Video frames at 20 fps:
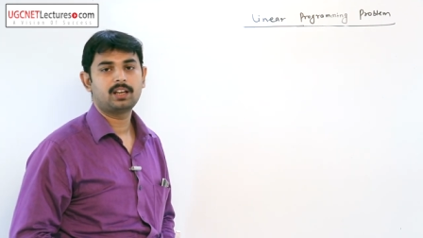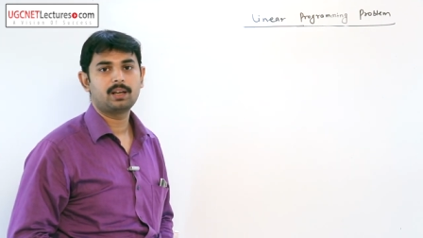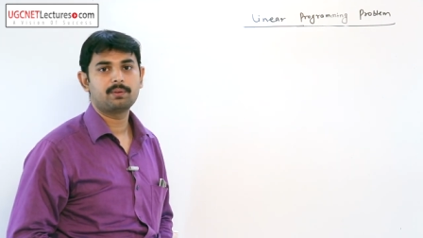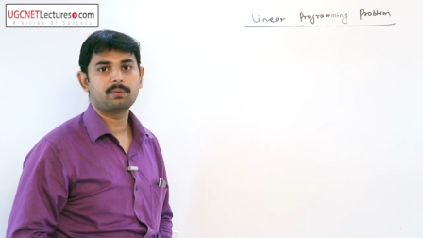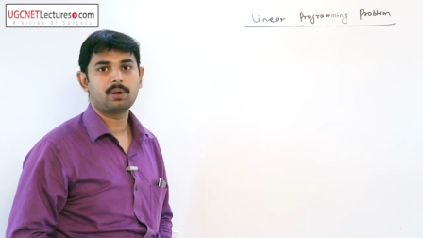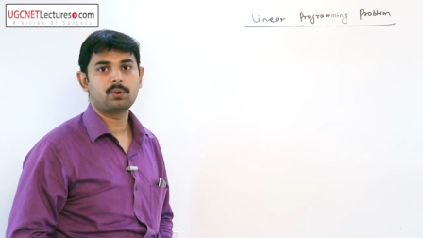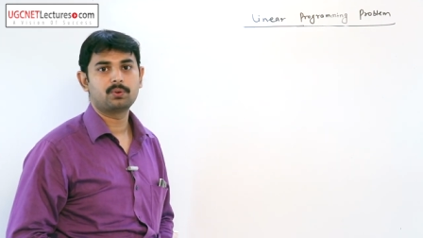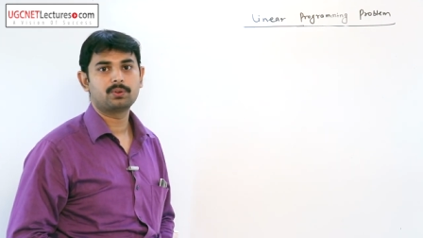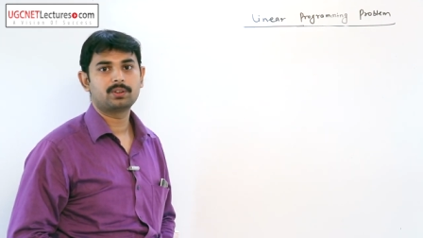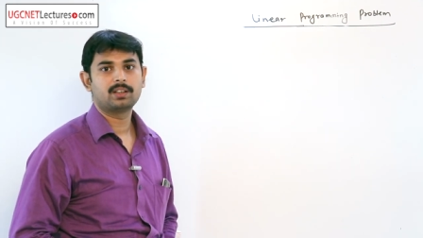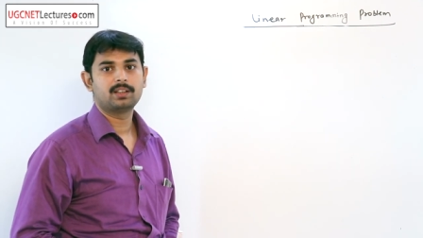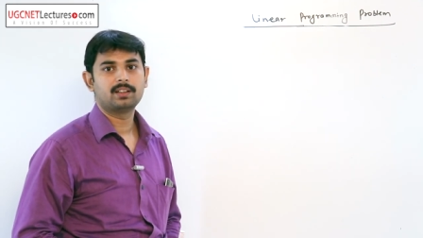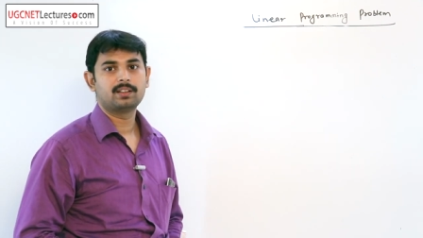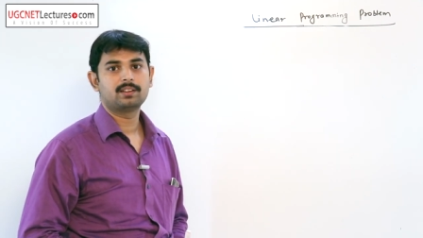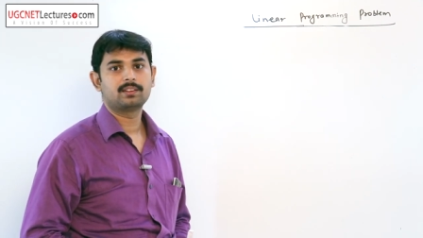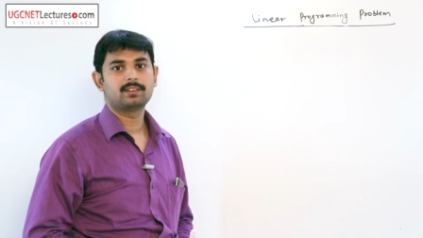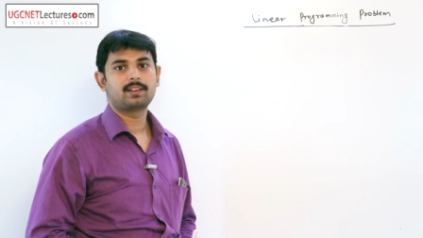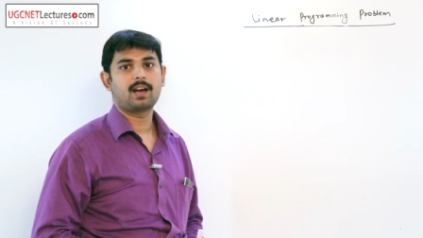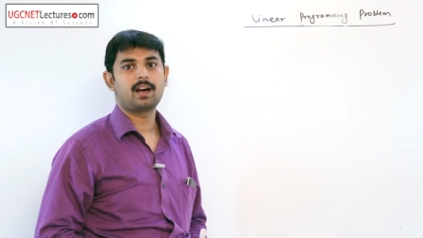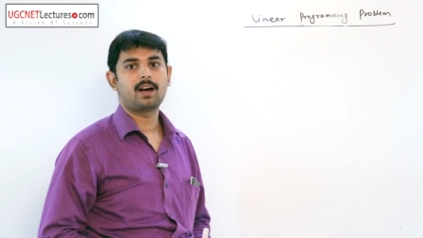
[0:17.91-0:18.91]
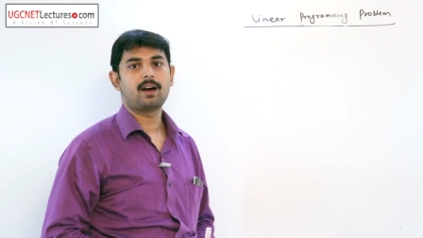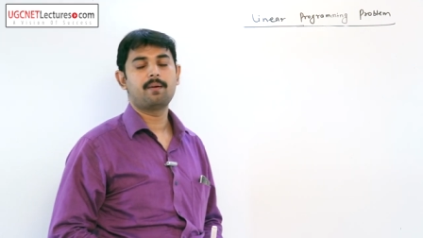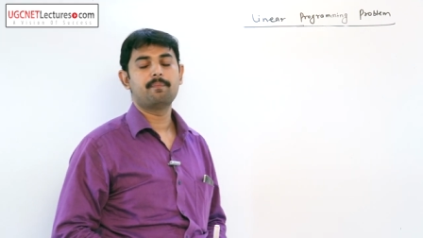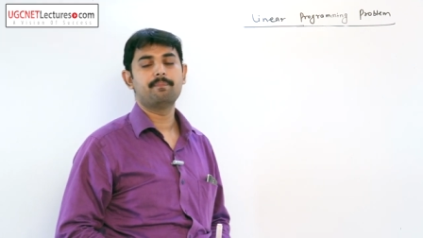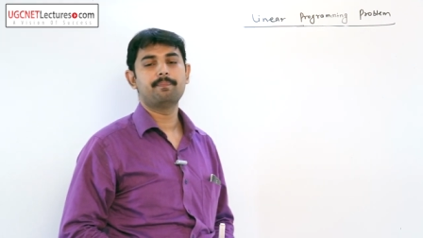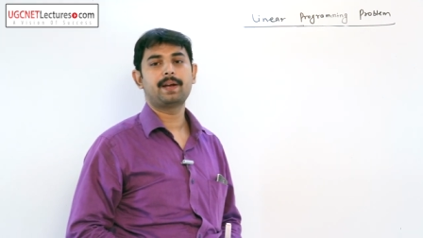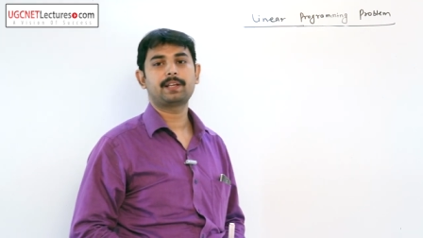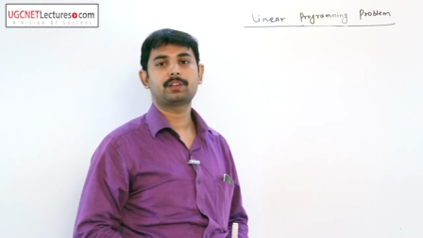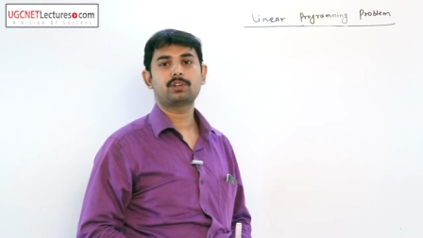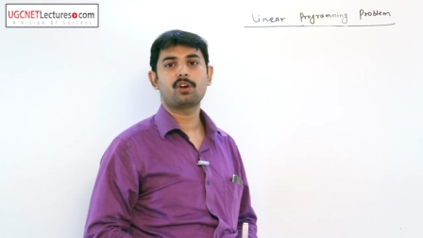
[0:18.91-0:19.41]
about the
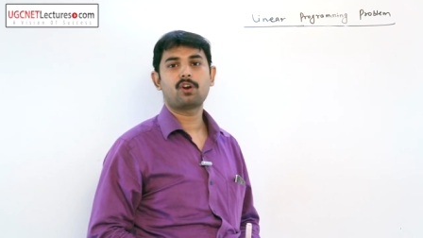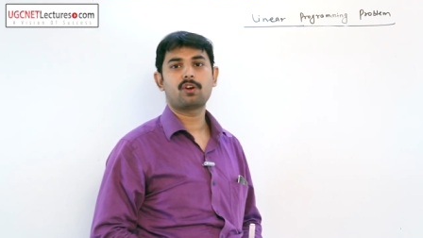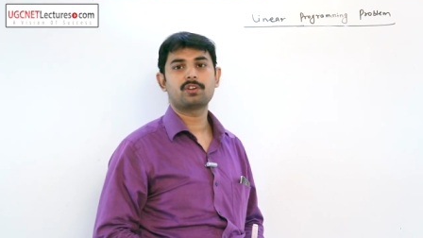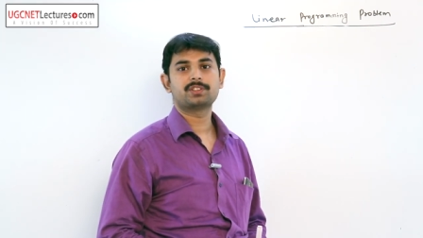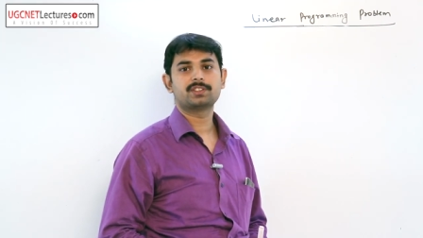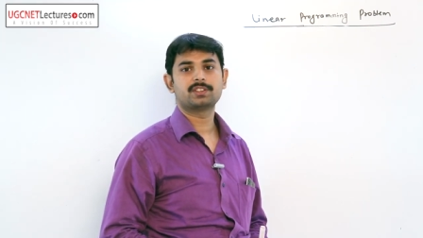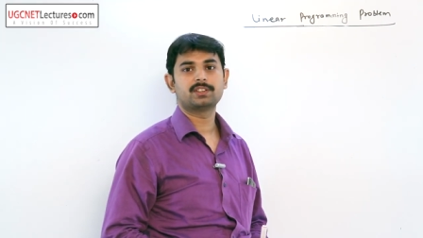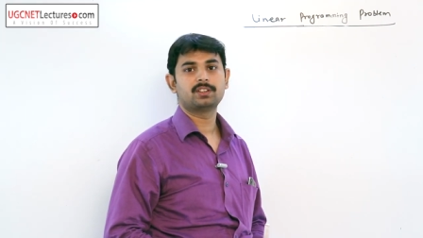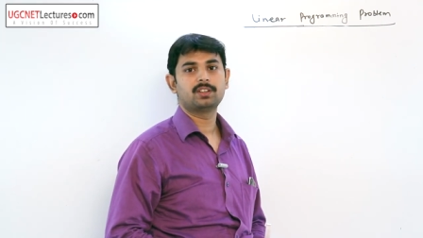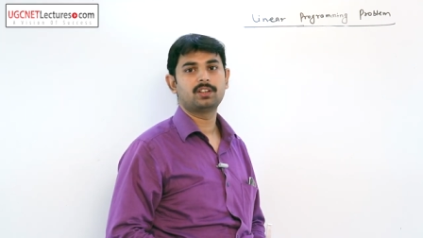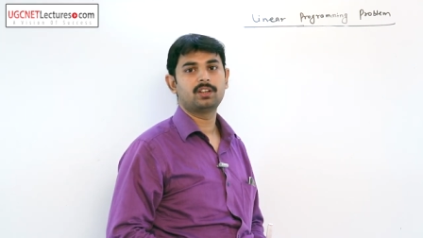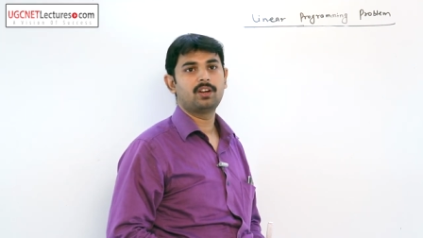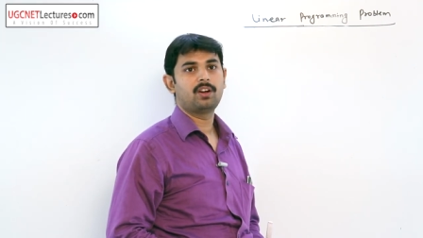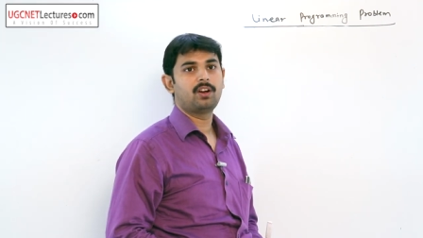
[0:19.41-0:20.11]
methodology